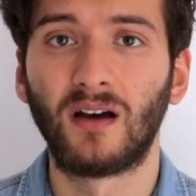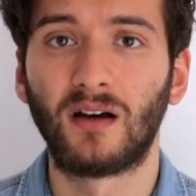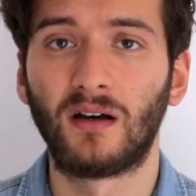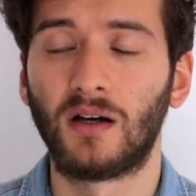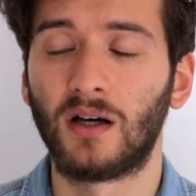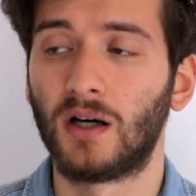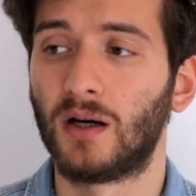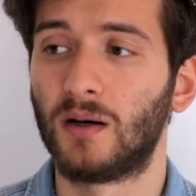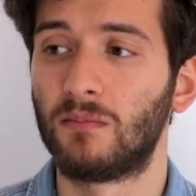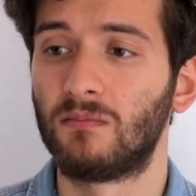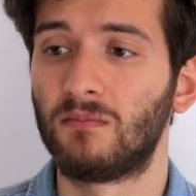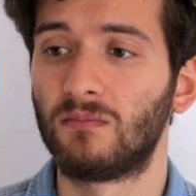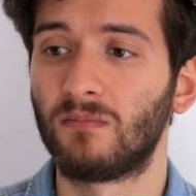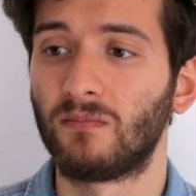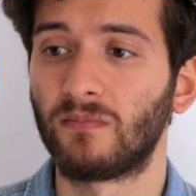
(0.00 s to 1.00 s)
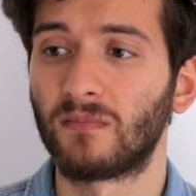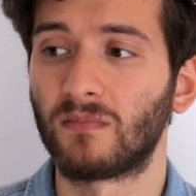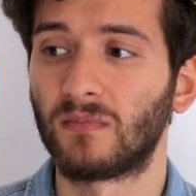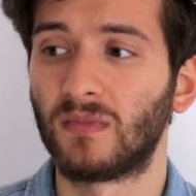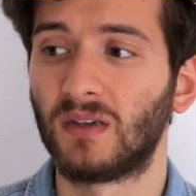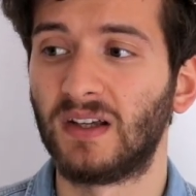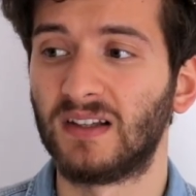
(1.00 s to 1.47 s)
Um,
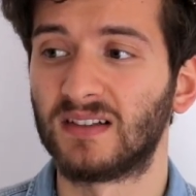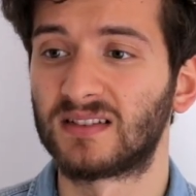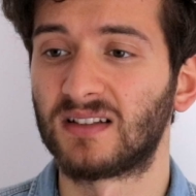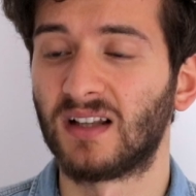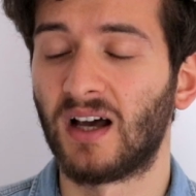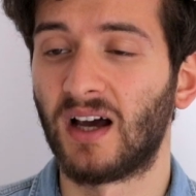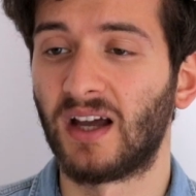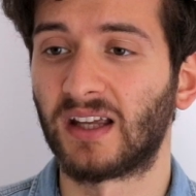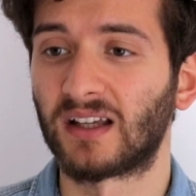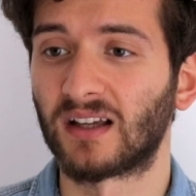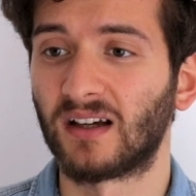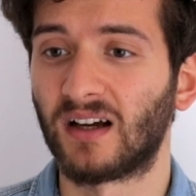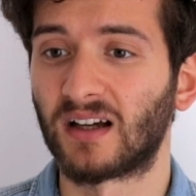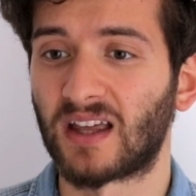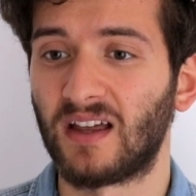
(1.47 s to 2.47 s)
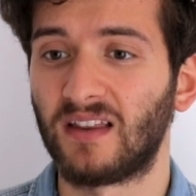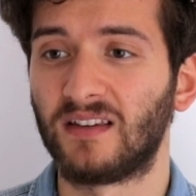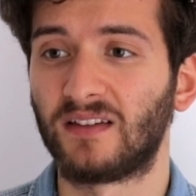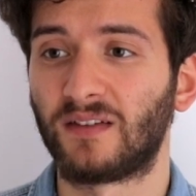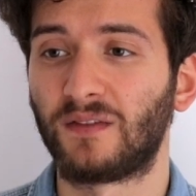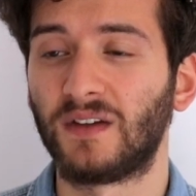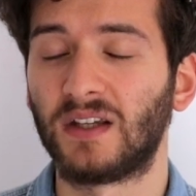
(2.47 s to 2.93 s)
it's like I get
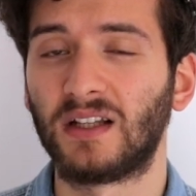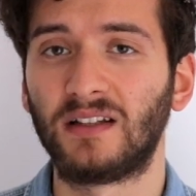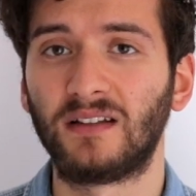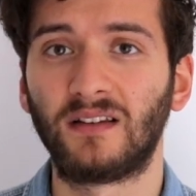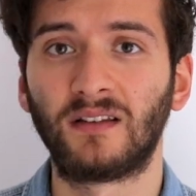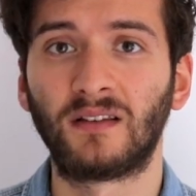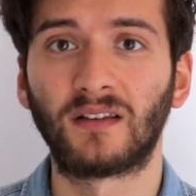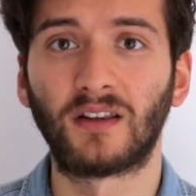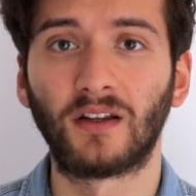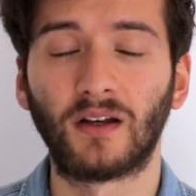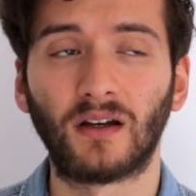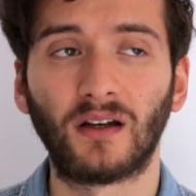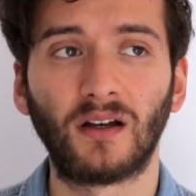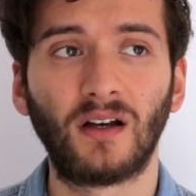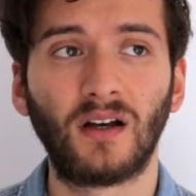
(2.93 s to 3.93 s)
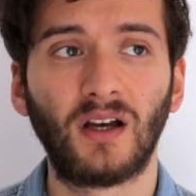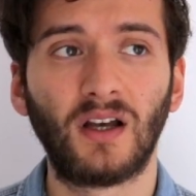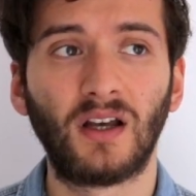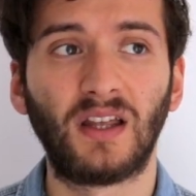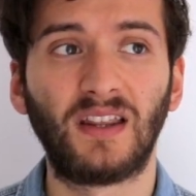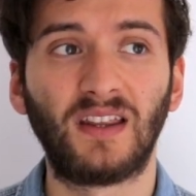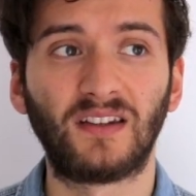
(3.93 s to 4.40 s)
this feeling that
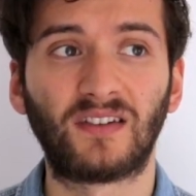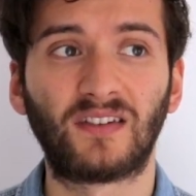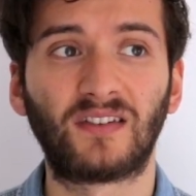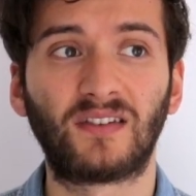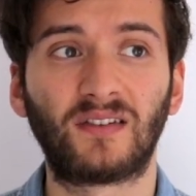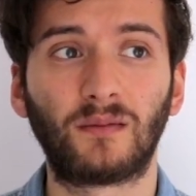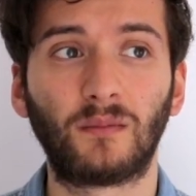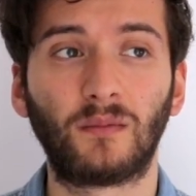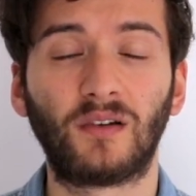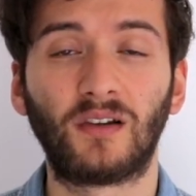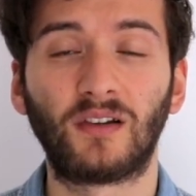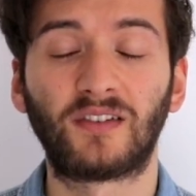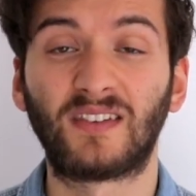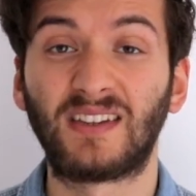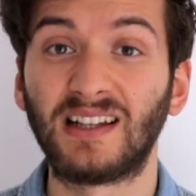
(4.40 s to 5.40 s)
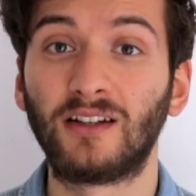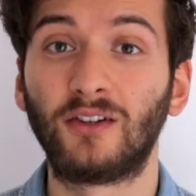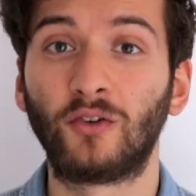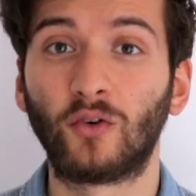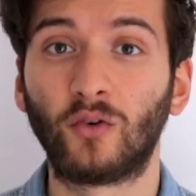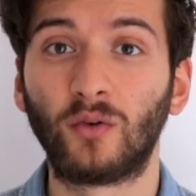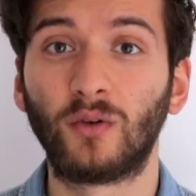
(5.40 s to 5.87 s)
it's still
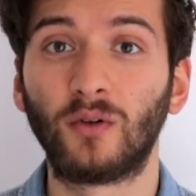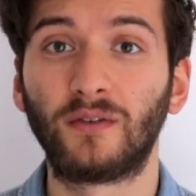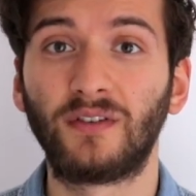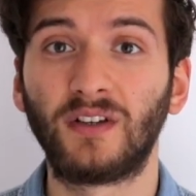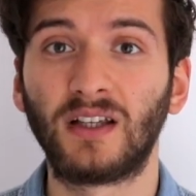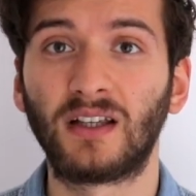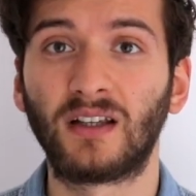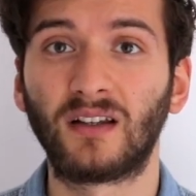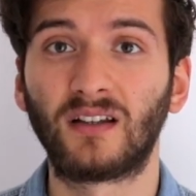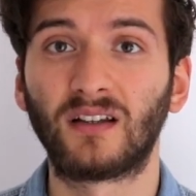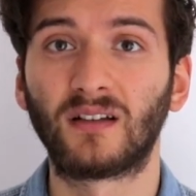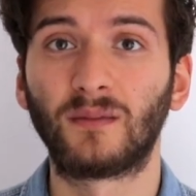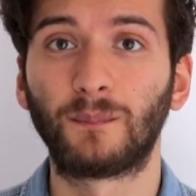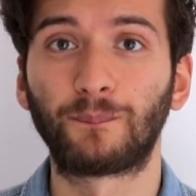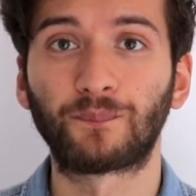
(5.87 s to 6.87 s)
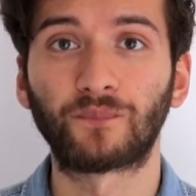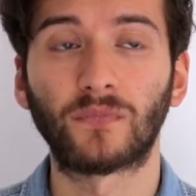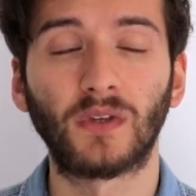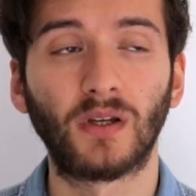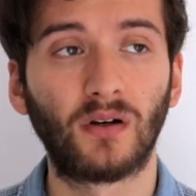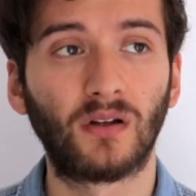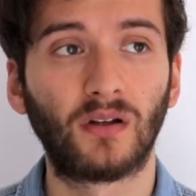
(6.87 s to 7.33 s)
an unloving,
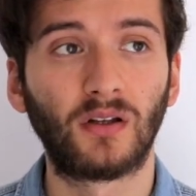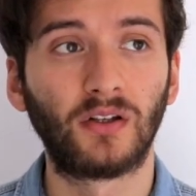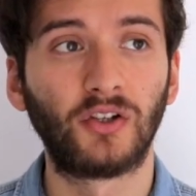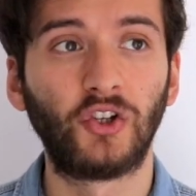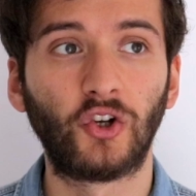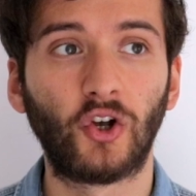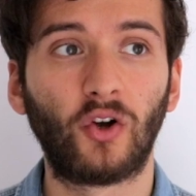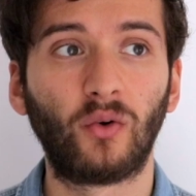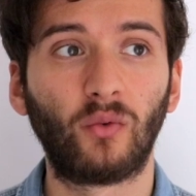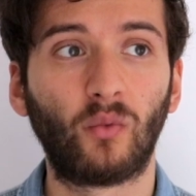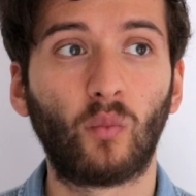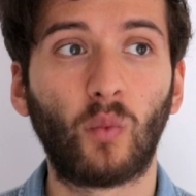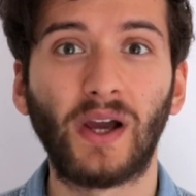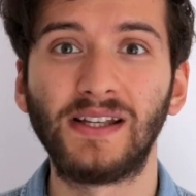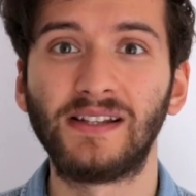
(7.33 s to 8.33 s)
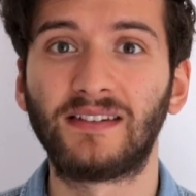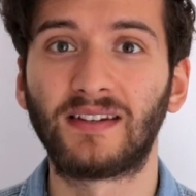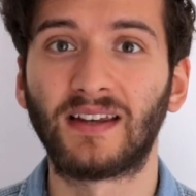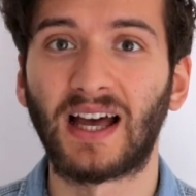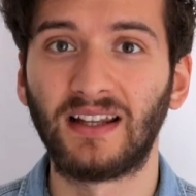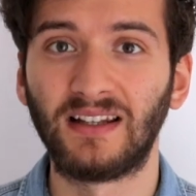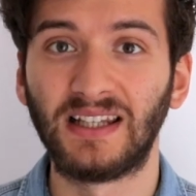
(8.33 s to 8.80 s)
you know, way
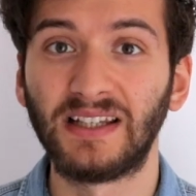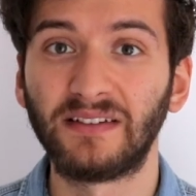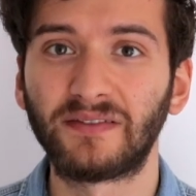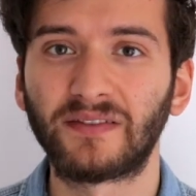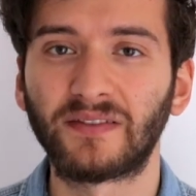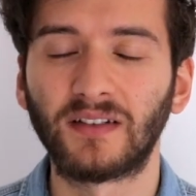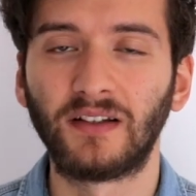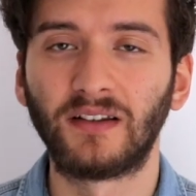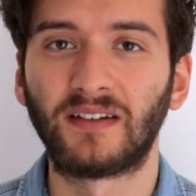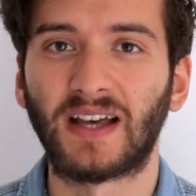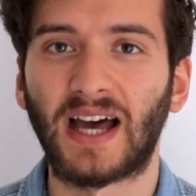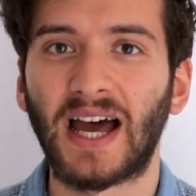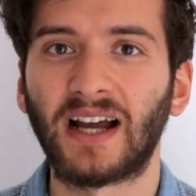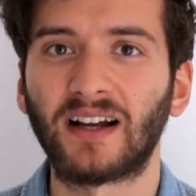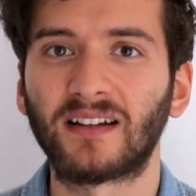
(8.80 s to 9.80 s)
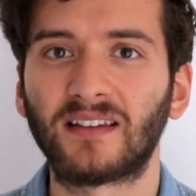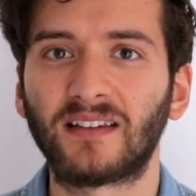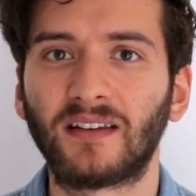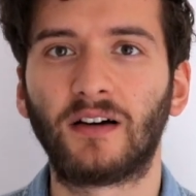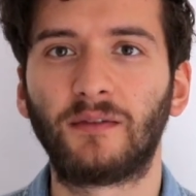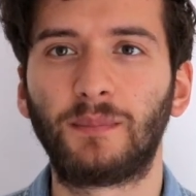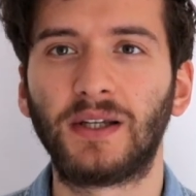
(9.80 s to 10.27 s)
to live and to
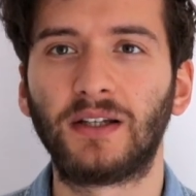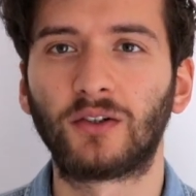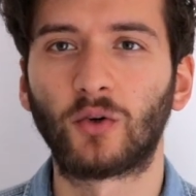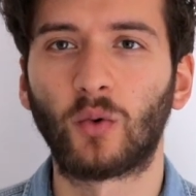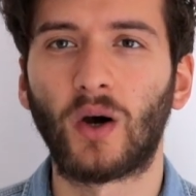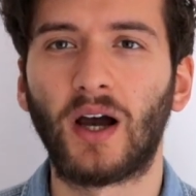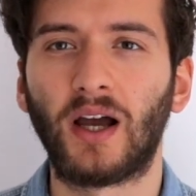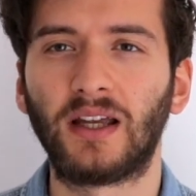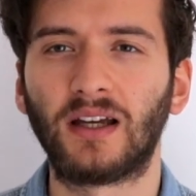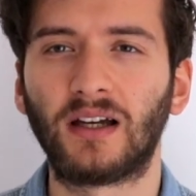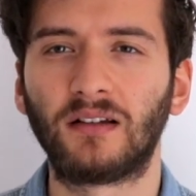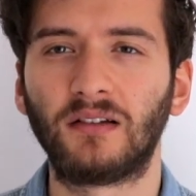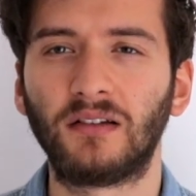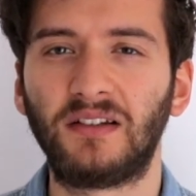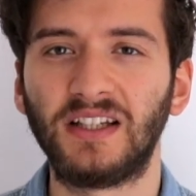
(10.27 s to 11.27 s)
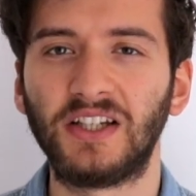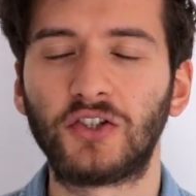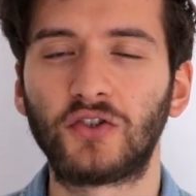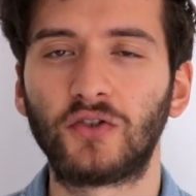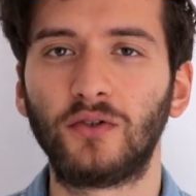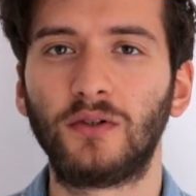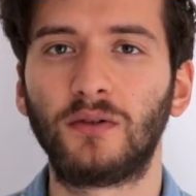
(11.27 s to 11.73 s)
act. I've been quite
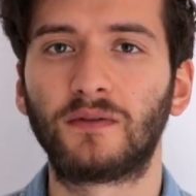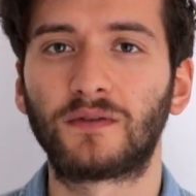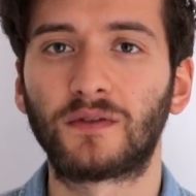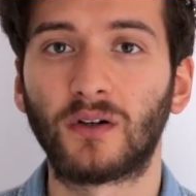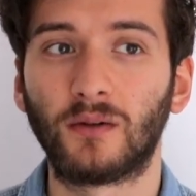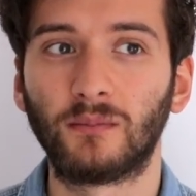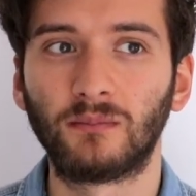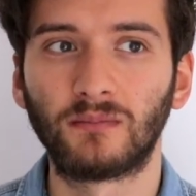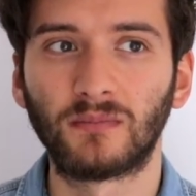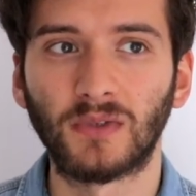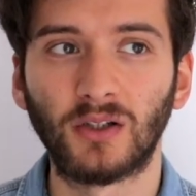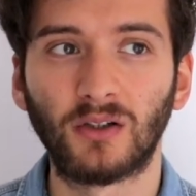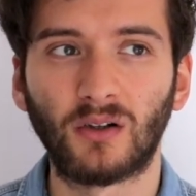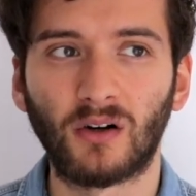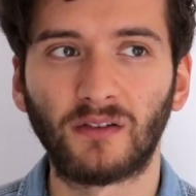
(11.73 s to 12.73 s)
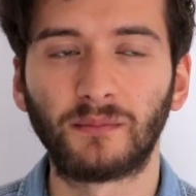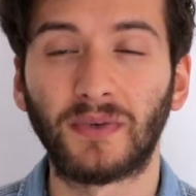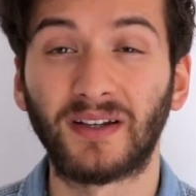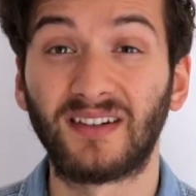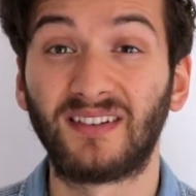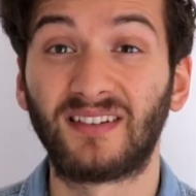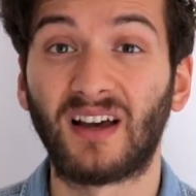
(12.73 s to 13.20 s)
detuned from a lot of
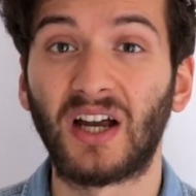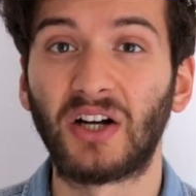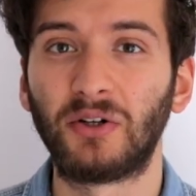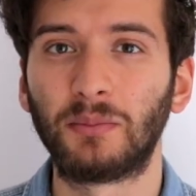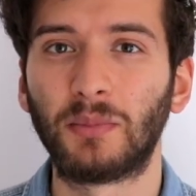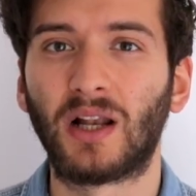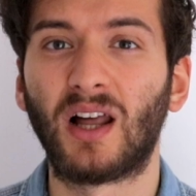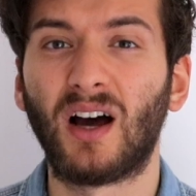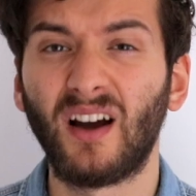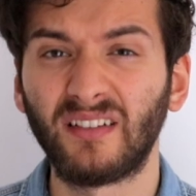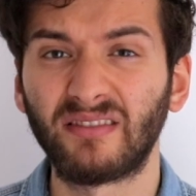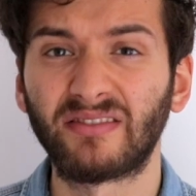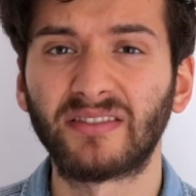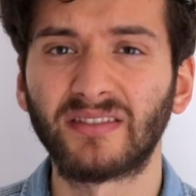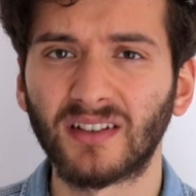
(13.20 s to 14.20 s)
my desire in my life